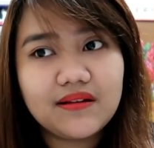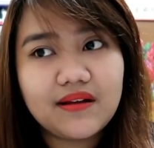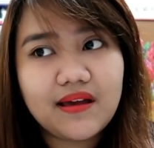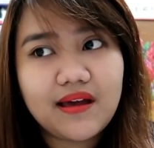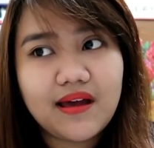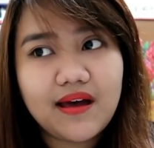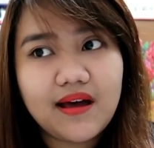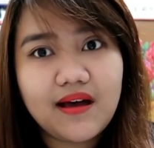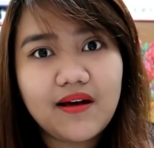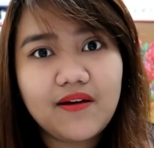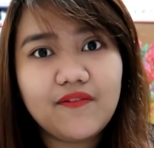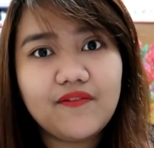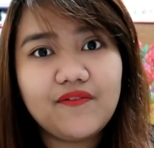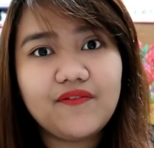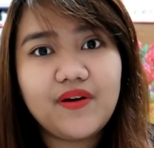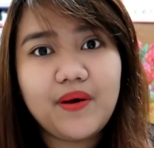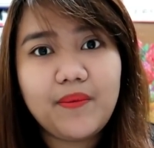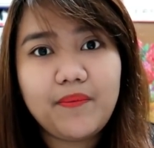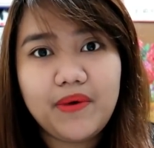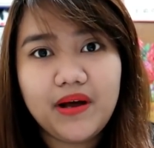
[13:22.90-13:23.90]

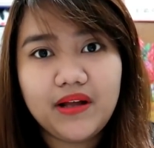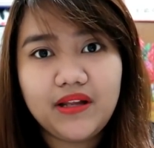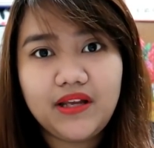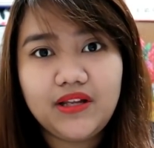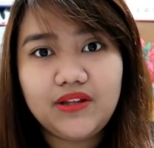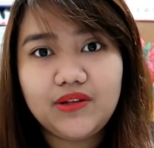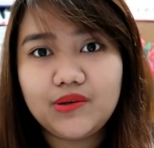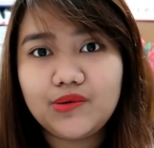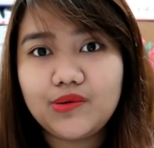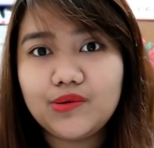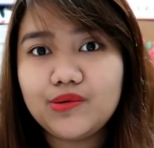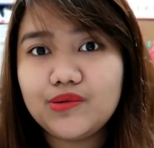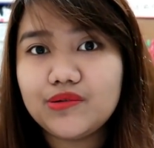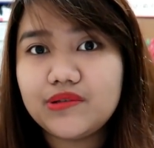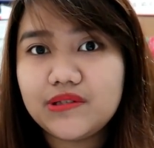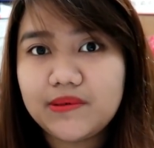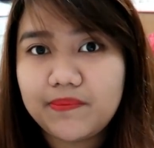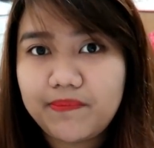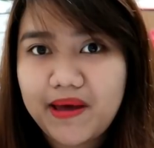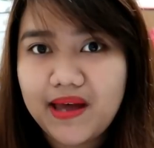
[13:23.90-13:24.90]
have money to go to
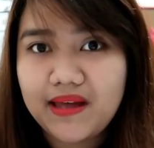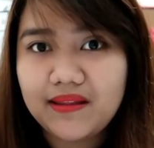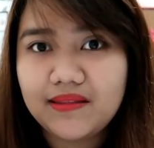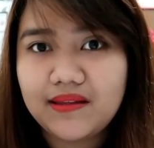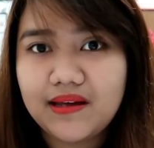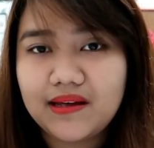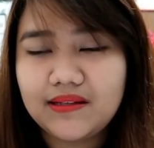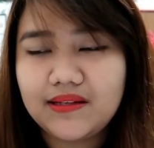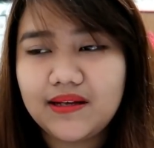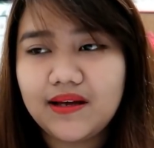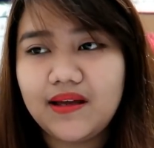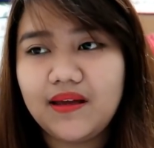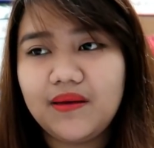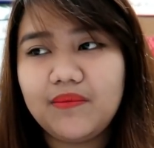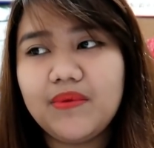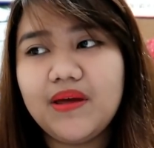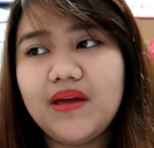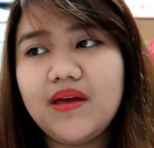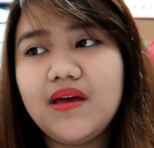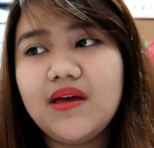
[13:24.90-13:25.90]
Japan that
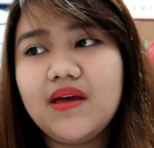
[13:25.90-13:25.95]
time,